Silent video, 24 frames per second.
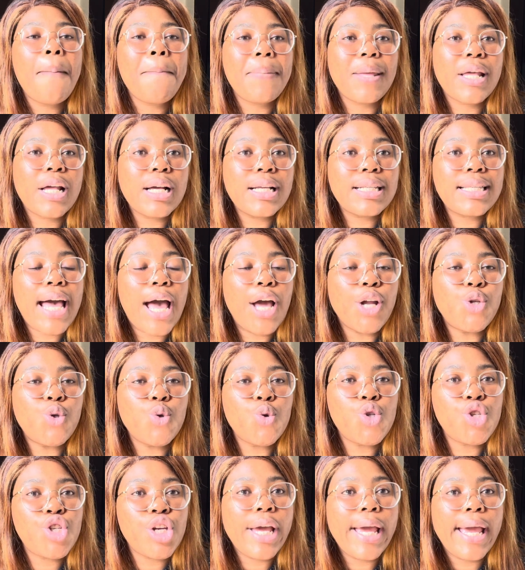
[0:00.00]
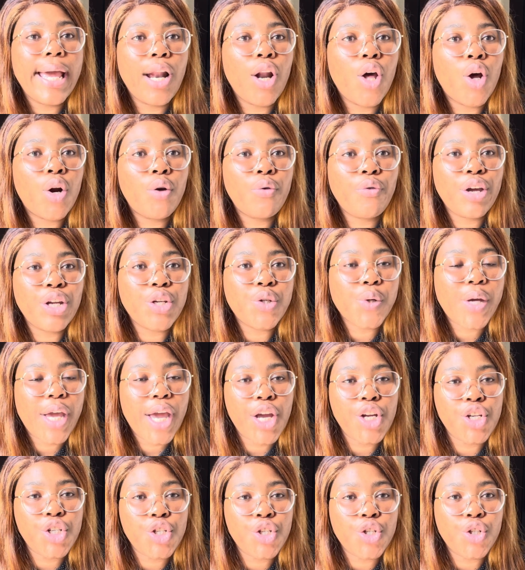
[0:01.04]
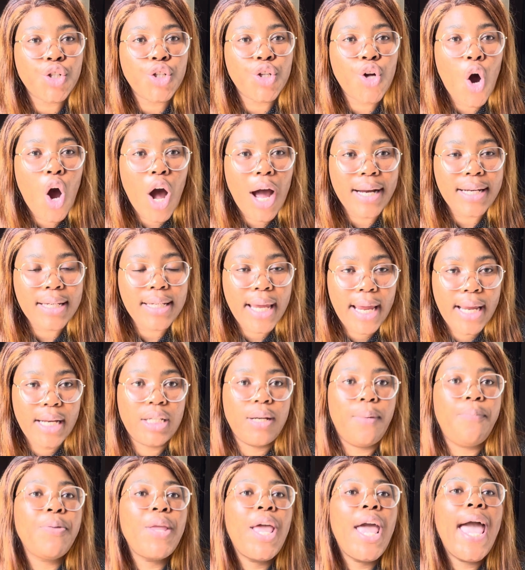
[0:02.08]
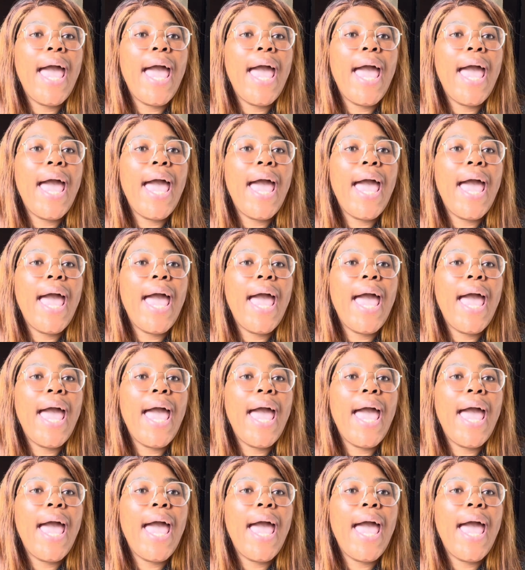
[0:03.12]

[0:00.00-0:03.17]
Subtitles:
because I do share a lot of educational content.